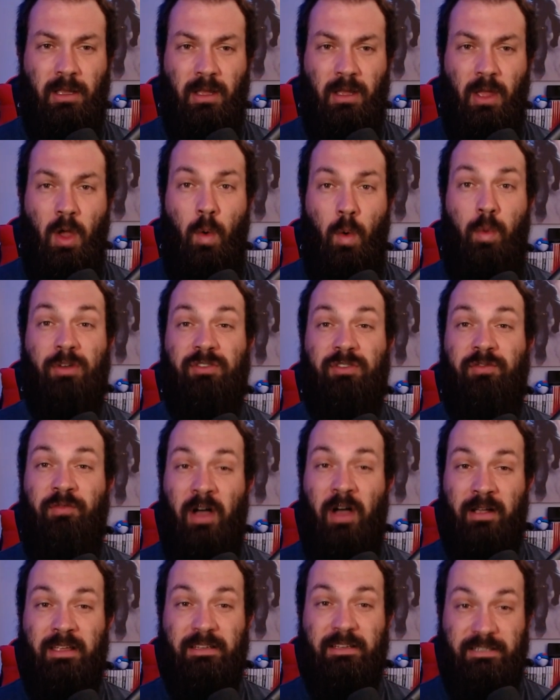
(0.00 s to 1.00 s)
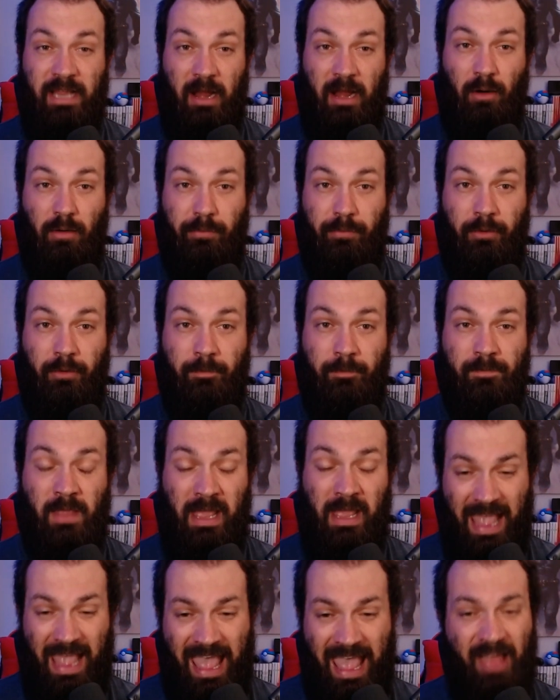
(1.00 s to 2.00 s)
was fucking terrible.
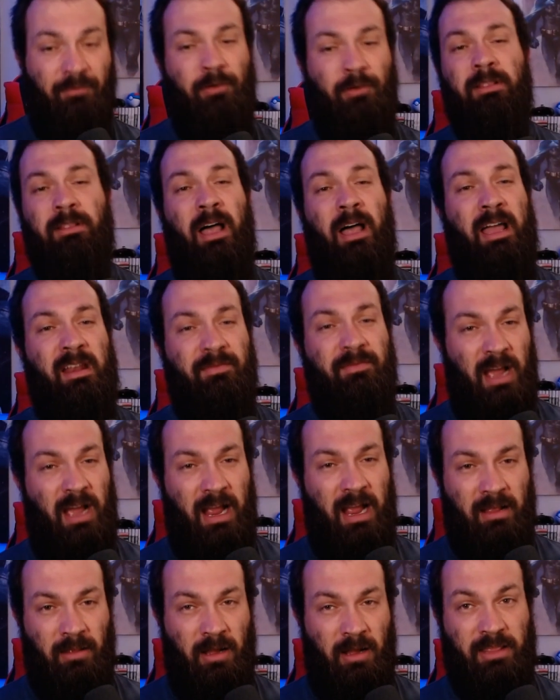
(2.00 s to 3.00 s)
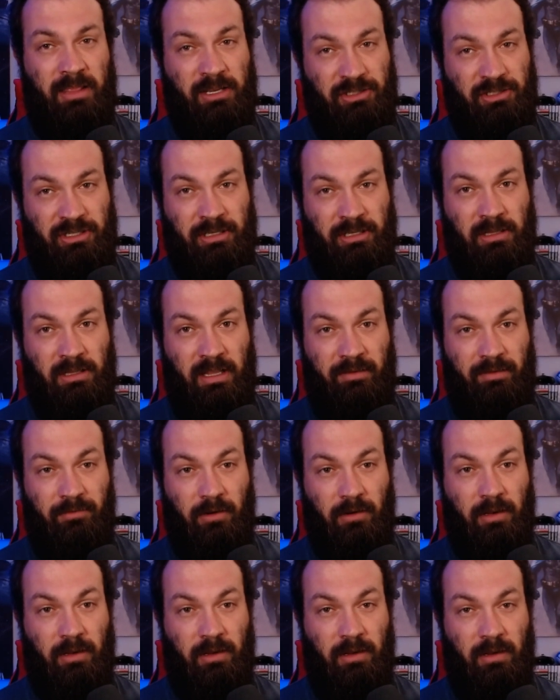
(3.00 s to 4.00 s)
Every line of dialogue that she
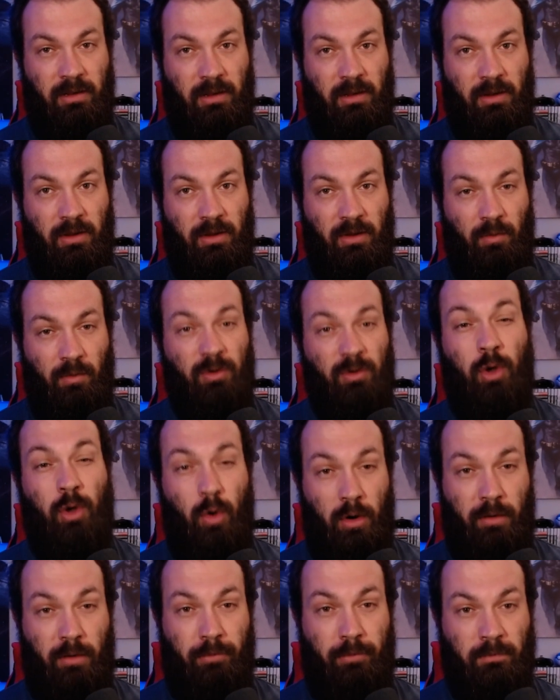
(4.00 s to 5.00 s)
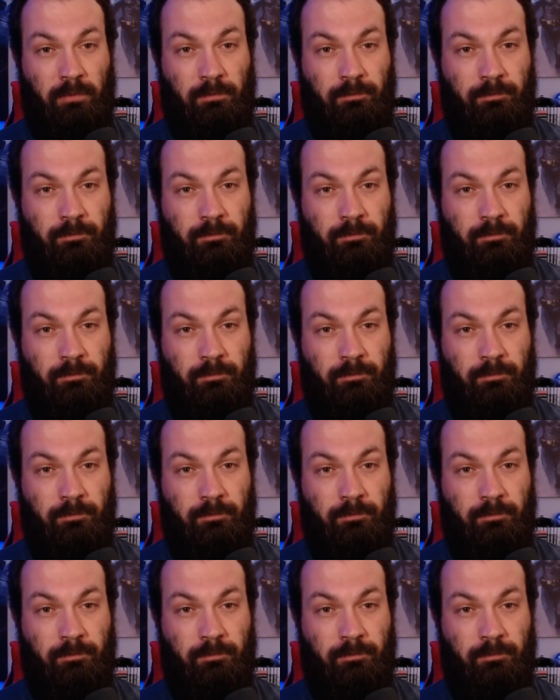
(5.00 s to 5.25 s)
delivered was horrible.